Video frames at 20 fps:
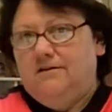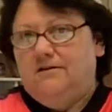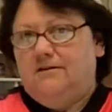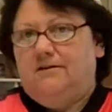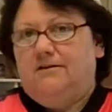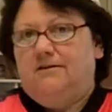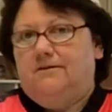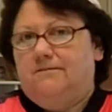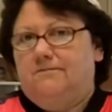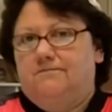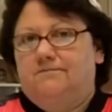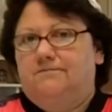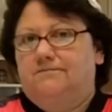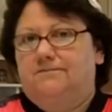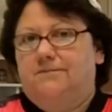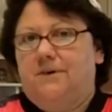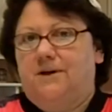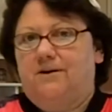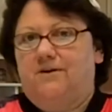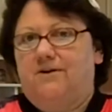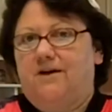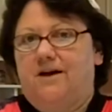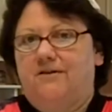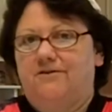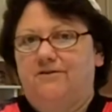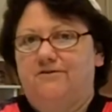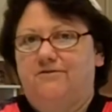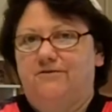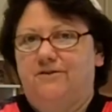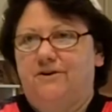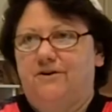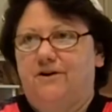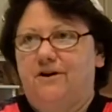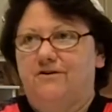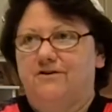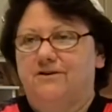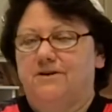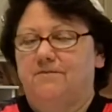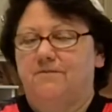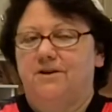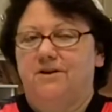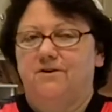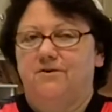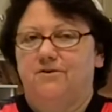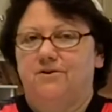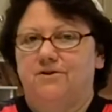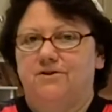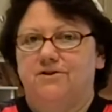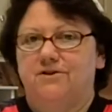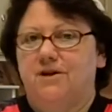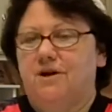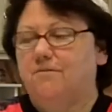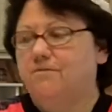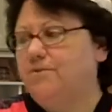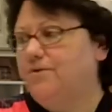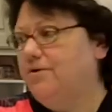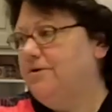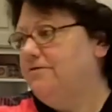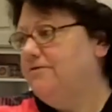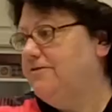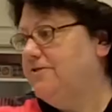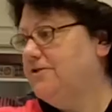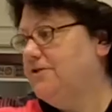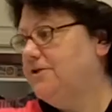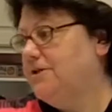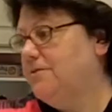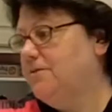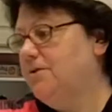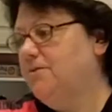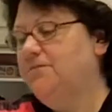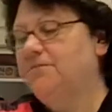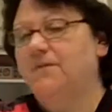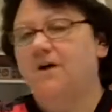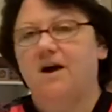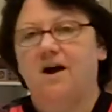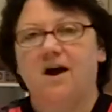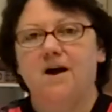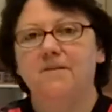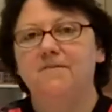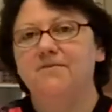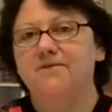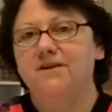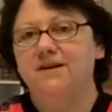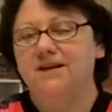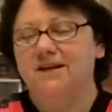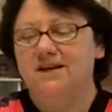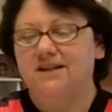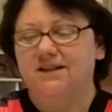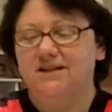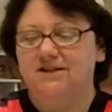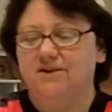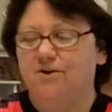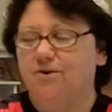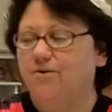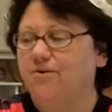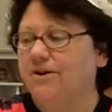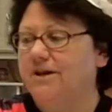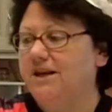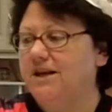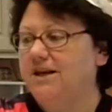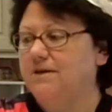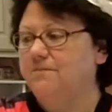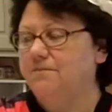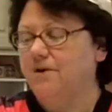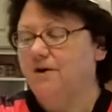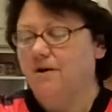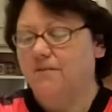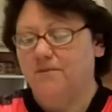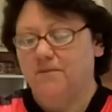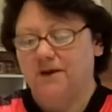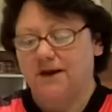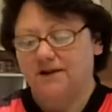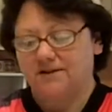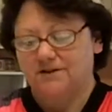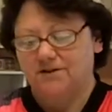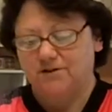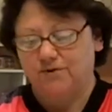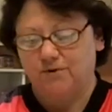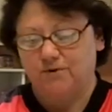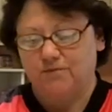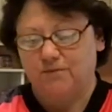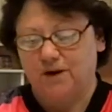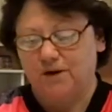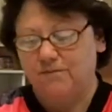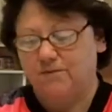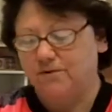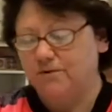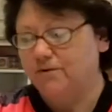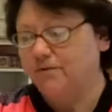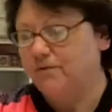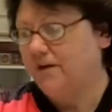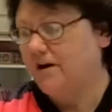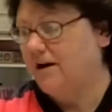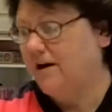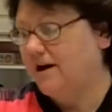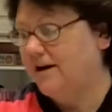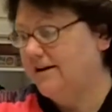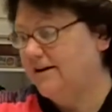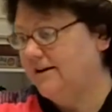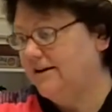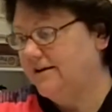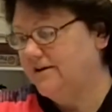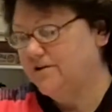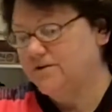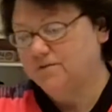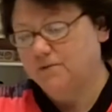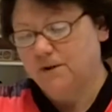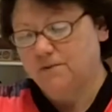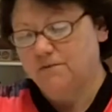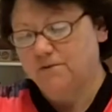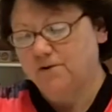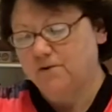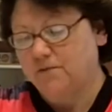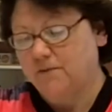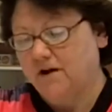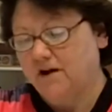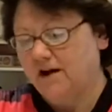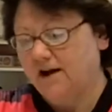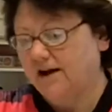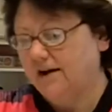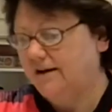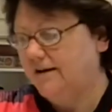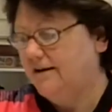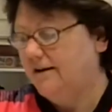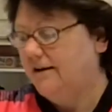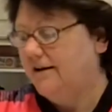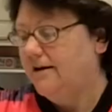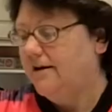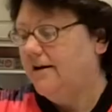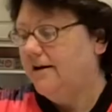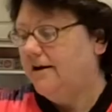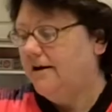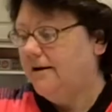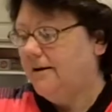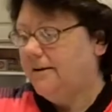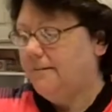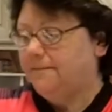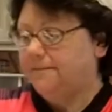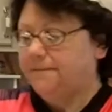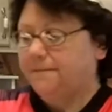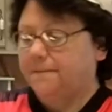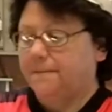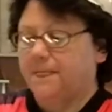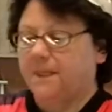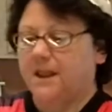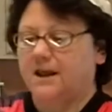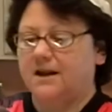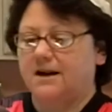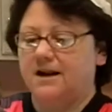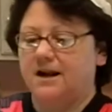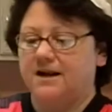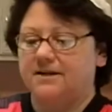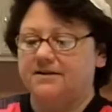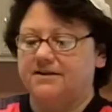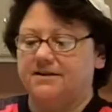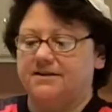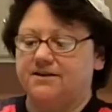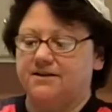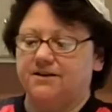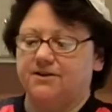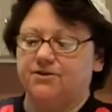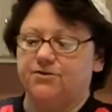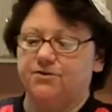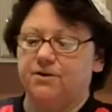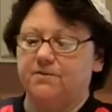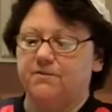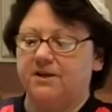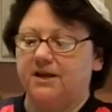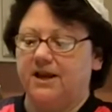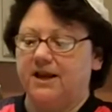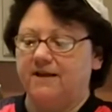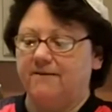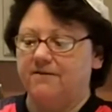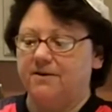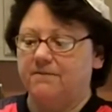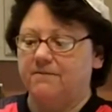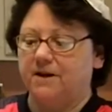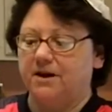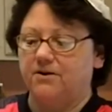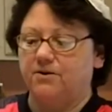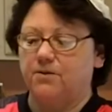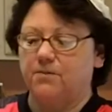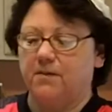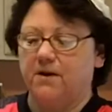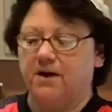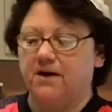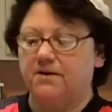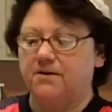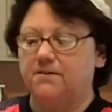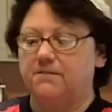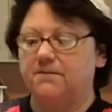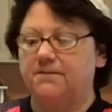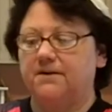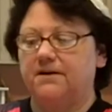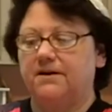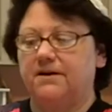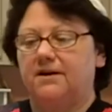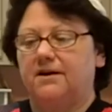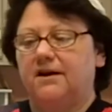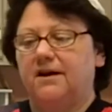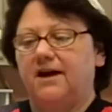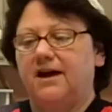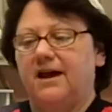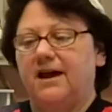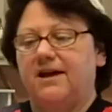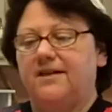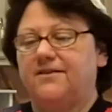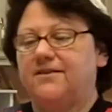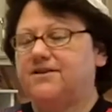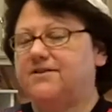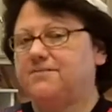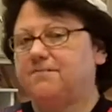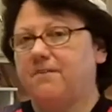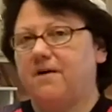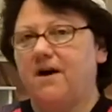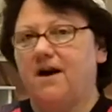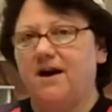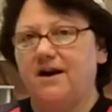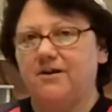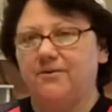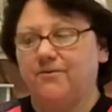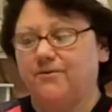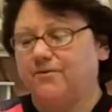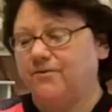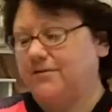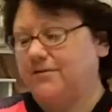I'll have to figure out something or stop brewing for the summer. I'm thinking this whole heat problem has to do with my brew pot, and here's my brew pot, and it has this extremely heavy metal bottom, And this pot